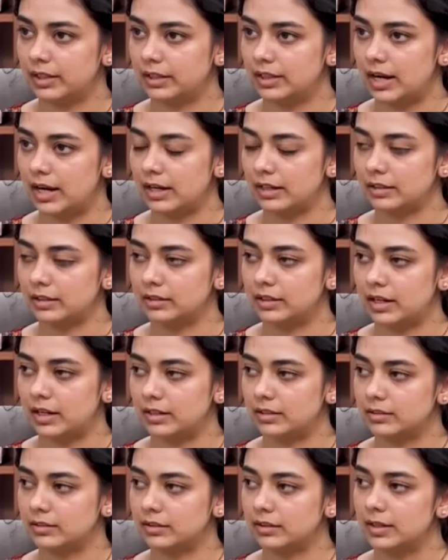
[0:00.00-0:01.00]
like that
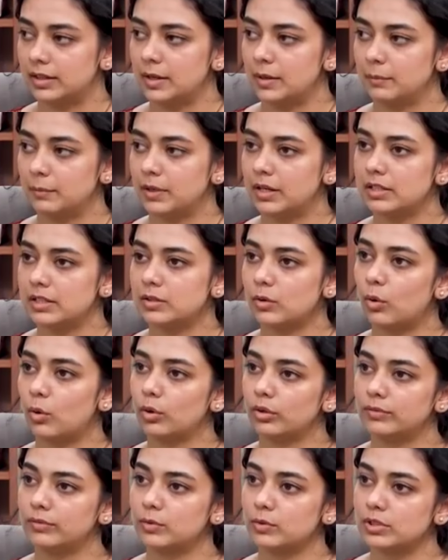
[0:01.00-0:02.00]
because
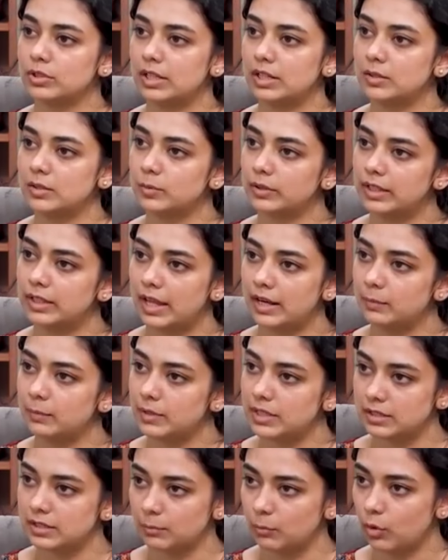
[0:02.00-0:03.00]
all of those things were there in
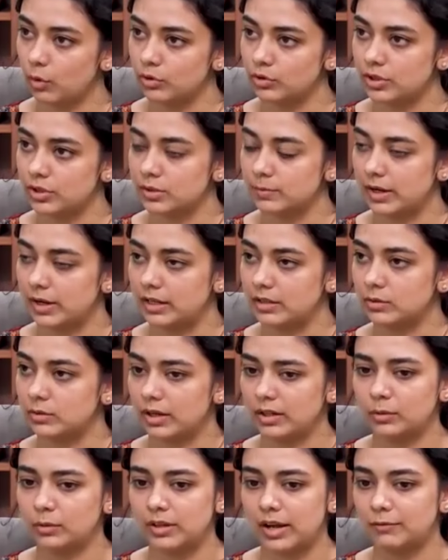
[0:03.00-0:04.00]
my subconscious mind. So
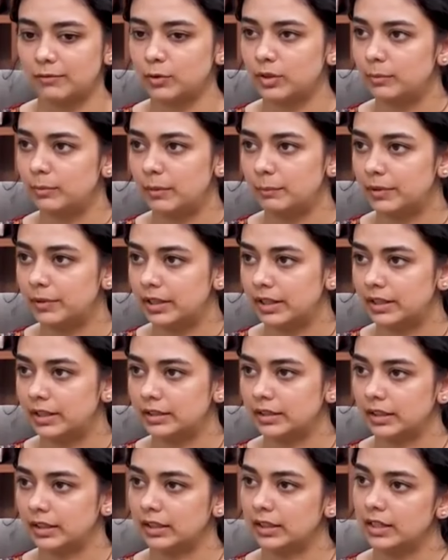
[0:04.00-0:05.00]
I don't have to remember
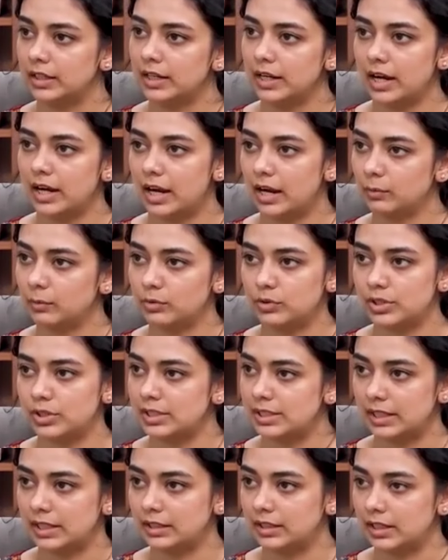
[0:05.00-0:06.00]
anything. I would
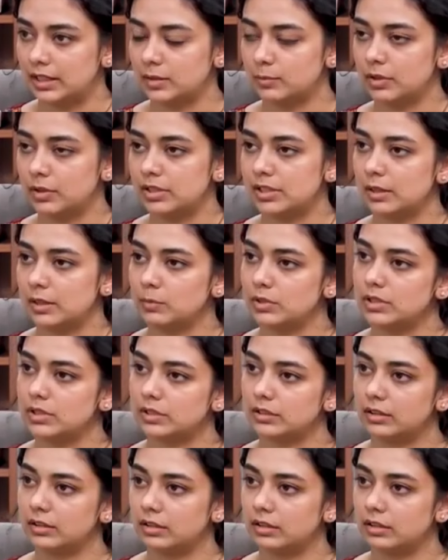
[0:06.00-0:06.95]
just say things because I was